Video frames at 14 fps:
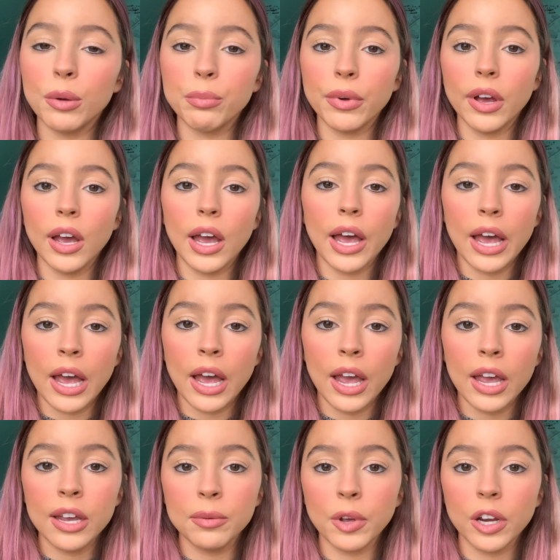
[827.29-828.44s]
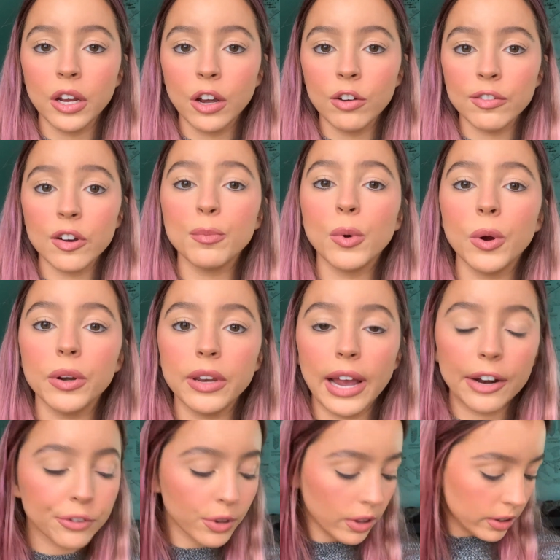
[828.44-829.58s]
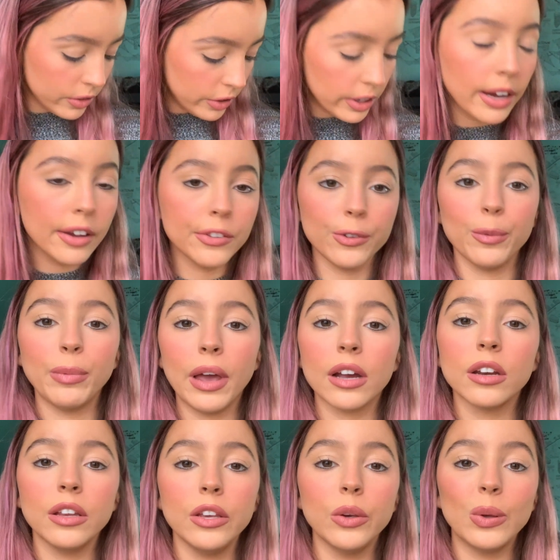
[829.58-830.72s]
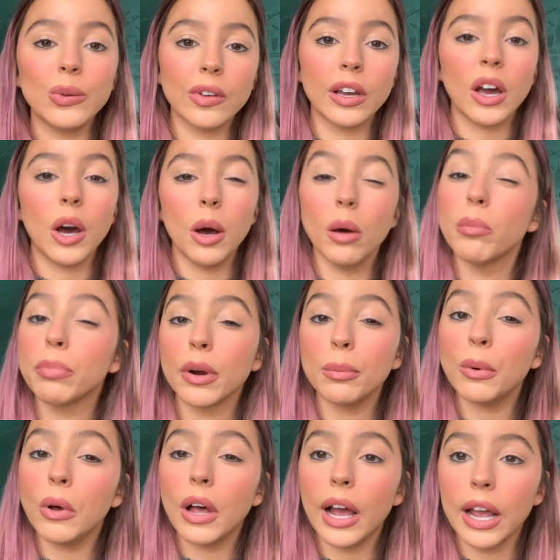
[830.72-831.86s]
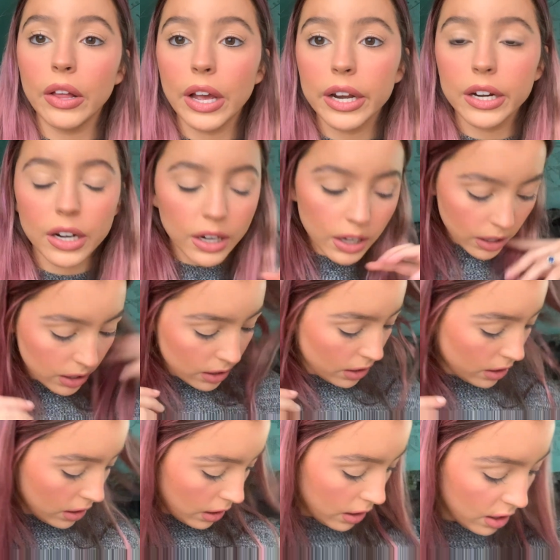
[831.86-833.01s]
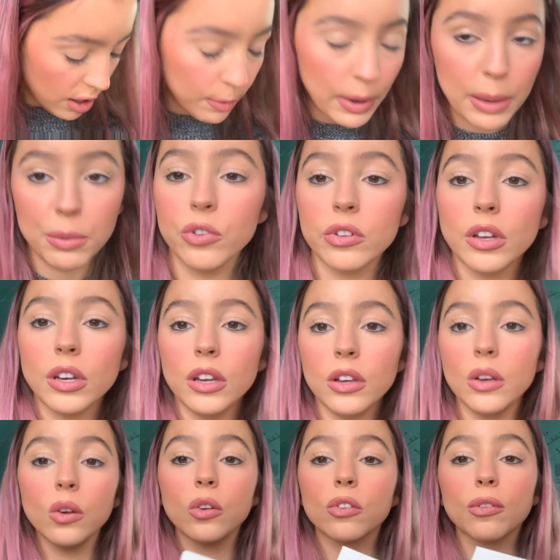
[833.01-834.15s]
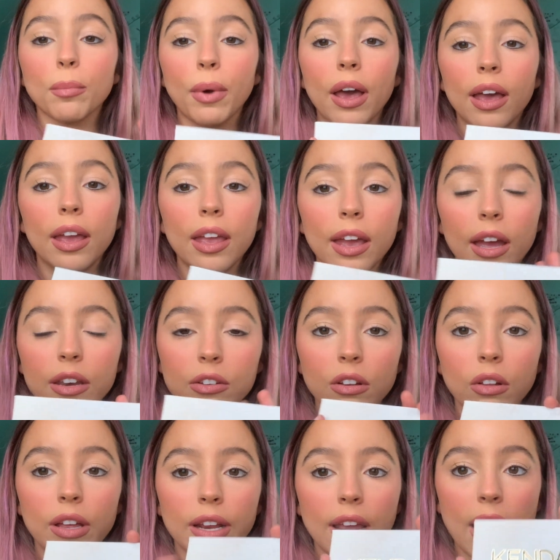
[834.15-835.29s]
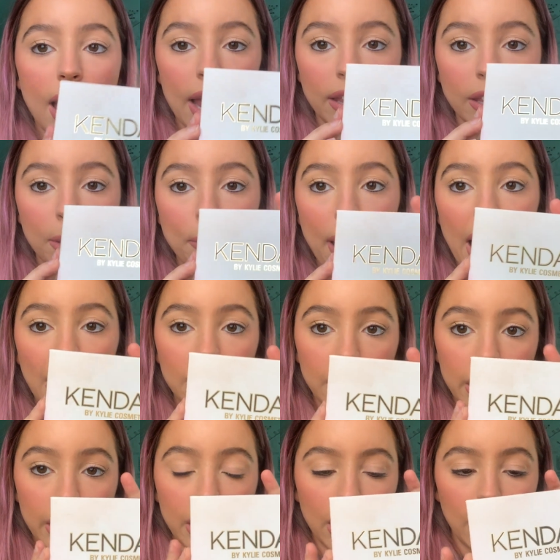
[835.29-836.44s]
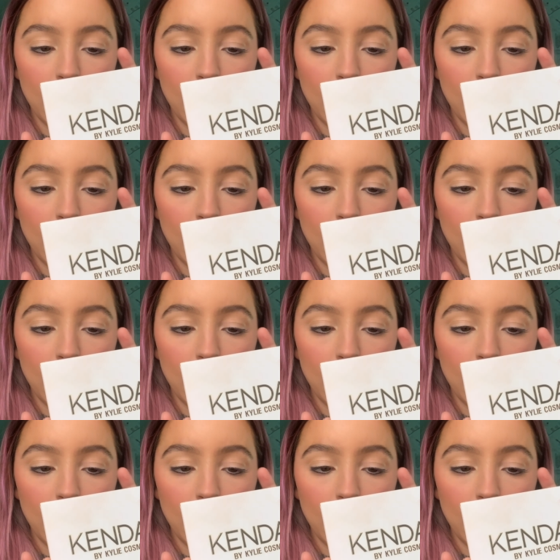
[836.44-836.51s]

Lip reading: But I'm gonna go for a more natural look today, so I'm not gonna use like a purple highlighter. I'm just gonna use my Kenall and Kylie palette.